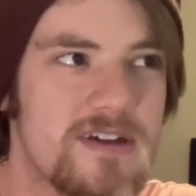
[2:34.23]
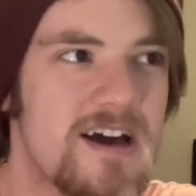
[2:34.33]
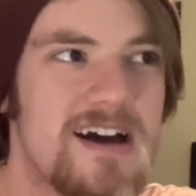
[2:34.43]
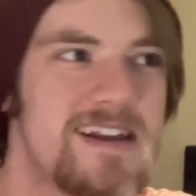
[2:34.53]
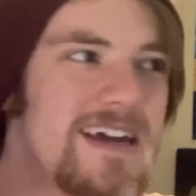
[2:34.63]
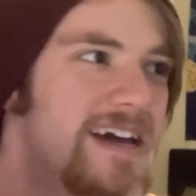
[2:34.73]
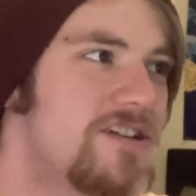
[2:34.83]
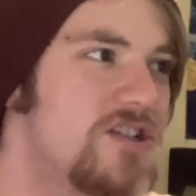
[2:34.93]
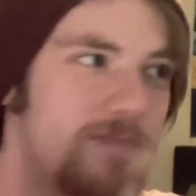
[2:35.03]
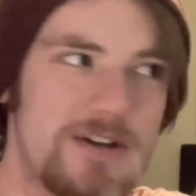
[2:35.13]

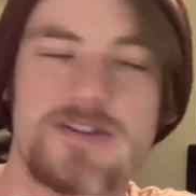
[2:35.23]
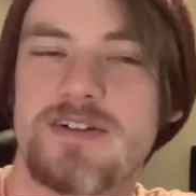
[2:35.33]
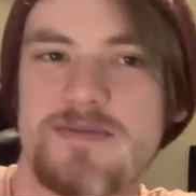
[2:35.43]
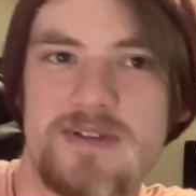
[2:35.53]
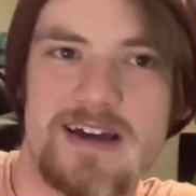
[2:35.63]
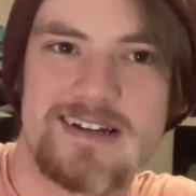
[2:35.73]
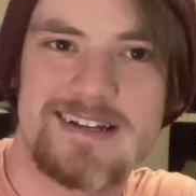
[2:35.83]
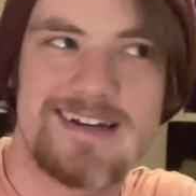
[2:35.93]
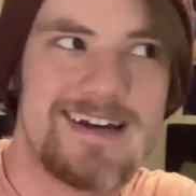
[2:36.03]
cutting-edge special effects.